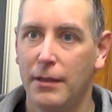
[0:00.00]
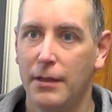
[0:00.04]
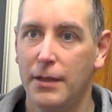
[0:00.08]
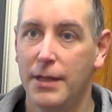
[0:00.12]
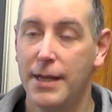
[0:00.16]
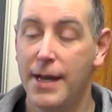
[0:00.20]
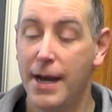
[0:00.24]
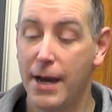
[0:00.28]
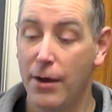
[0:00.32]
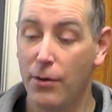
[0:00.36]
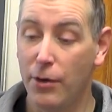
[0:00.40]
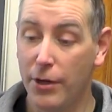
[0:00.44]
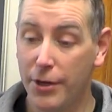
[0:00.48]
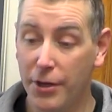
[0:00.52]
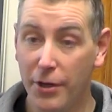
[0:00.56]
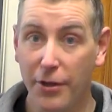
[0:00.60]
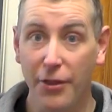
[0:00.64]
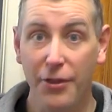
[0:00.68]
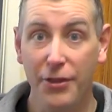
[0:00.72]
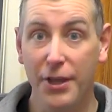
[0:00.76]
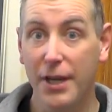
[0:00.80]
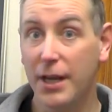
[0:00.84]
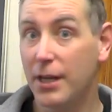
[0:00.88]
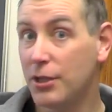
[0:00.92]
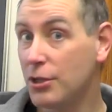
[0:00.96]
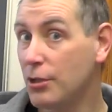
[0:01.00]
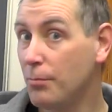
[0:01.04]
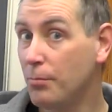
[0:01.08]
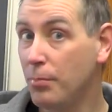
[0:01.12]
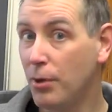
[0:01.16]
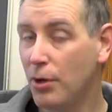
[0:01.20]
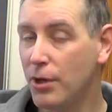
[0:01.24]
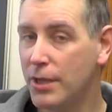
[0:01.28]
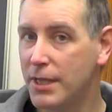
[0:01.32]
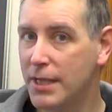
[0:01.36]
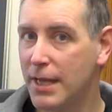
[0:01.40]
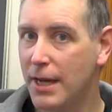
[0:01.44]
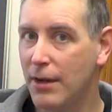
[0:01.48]
Now, another thing I should
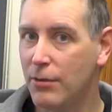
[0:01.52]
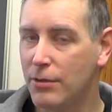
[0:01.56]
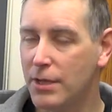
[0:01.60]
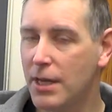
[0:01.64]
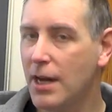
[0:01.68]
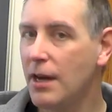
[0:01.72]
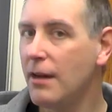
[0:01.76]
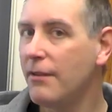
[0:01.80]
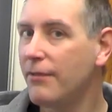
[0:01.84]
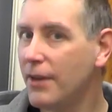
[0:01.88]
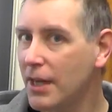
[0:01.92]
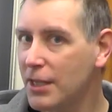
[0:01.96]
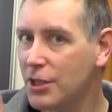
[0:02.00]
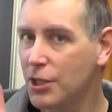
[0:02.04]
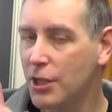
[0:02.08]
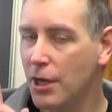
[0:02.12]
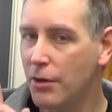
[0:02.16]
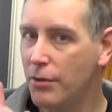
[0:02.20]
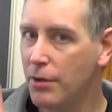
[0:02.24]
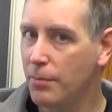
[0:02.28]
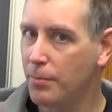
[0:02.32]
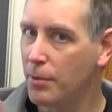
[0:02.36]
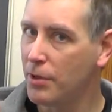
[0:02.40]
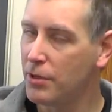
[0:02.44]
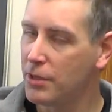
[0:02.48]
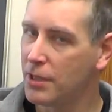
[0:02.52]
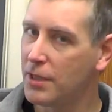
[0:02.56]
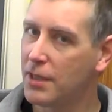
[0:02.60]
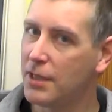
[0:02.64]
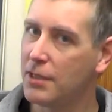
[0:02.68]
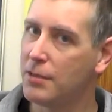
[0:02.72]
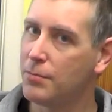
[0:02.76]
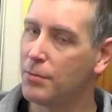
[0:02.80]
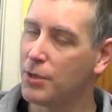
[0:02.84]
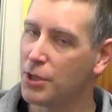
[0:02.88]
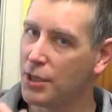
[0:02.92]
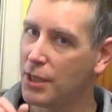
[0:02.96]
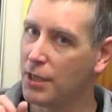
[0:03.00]
point out, I've actually only booted
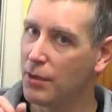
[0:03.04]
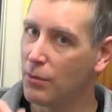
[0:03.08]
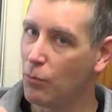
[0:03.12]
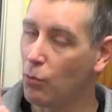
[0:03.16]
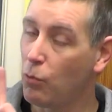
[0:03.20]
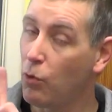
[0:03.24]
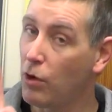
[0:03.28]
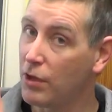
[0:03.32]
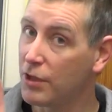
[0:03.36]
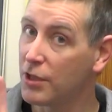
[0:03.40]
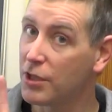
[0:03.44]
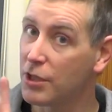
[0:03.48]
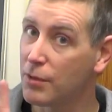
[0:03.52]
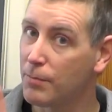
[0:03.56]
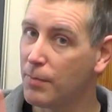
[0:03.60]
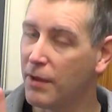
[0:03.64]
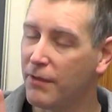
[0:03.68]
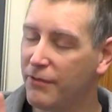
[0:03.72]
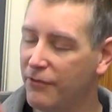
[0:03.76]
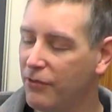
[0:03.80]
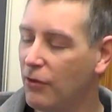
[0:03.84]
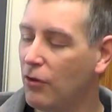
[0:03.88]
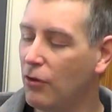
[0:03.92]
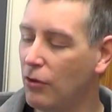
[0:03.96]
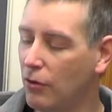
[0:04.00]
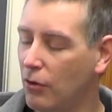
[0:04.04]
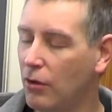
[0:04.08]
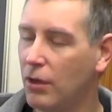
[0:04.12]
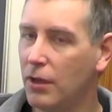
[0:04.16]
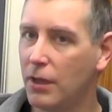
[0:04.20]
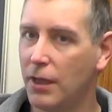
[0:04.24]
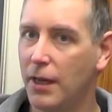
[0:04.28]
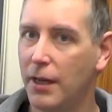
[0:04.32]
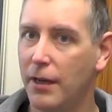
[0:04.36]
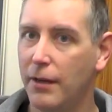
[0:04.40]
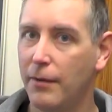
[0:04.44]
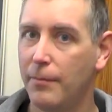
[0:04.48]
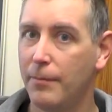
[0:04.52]
this machine once before.
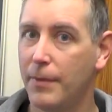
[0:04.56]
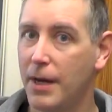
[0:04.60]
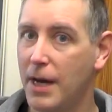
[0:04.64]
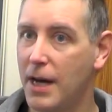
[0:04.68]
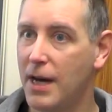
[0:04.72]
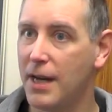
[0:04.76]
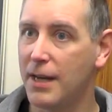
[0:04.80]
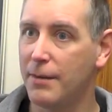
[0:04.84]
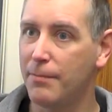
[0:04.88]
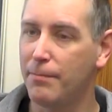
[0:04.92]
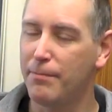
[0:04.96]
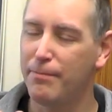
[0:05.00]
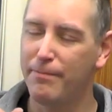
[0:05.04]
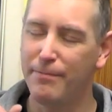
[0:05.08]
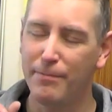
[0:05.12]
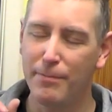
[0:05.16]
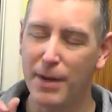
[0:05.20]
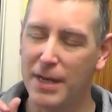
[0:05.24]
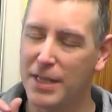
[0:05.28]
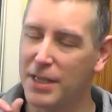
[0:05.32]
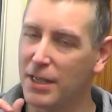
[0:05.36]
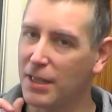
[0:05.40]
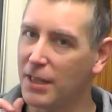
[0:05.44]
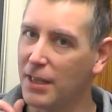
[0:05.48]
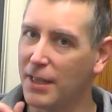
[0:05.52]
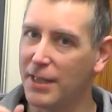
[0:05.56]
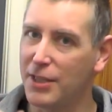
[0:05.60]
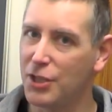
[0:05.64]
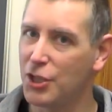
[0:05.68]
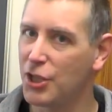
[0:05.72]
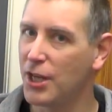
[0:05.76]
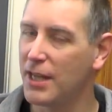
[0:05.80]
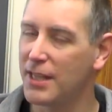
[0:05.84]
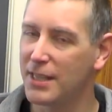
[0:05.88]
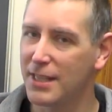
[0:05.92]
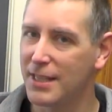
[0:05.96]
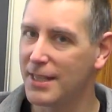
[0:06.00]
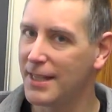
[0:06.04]
Um, I basically
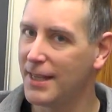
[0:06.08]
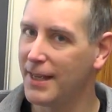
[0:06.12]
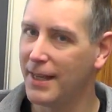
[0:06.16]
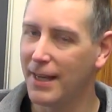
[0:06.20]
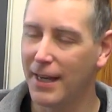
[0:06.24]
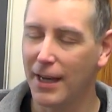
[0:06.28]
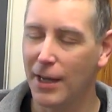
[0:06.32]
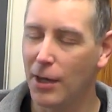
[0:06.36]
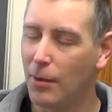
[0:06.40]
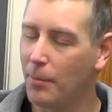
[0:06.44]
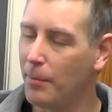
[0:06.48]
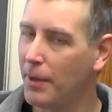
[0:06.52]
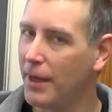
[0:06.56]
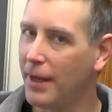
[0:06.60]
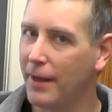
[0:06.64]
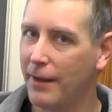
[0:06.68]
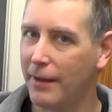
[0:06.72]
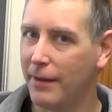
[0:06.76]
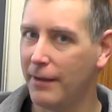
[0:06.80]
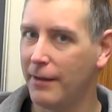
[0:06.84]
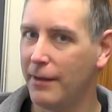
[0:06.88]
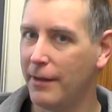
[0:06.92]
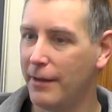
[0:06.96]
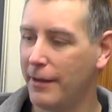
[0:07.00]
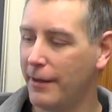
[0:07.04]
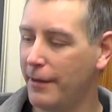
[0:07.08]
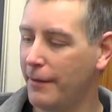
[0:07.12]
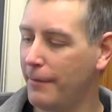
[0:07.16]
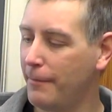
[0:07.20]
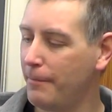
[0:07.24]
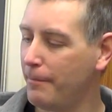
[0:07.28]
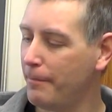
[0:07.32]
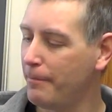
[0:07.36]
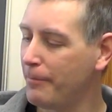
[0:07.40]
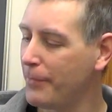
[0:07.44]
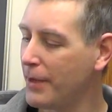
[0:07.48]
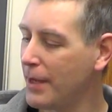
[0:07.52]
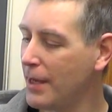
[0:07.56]
chanced it a little bit
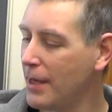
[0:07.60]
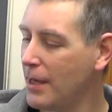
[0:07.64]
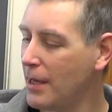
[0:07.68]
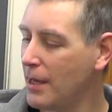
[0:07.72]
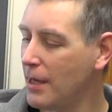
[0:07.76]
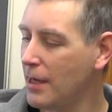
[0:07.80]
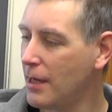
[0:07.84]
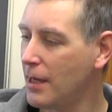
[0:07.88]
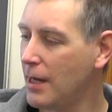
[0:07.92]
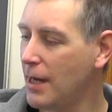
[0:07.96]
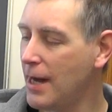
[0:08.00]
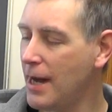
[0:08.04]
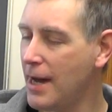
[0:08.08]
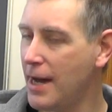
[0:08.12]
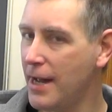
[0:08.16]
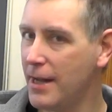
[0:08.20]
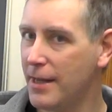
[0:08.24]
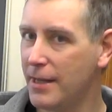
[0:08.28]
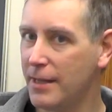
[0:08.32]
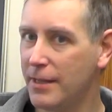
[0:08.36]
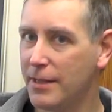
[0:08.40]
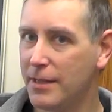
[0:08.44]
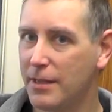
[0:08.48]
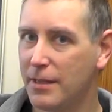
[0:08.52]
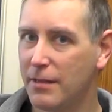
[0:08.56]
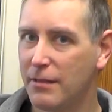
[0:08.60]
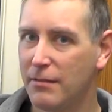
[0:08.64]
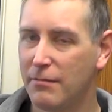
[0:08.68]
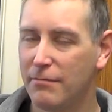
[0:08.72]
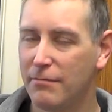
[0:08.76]
um, and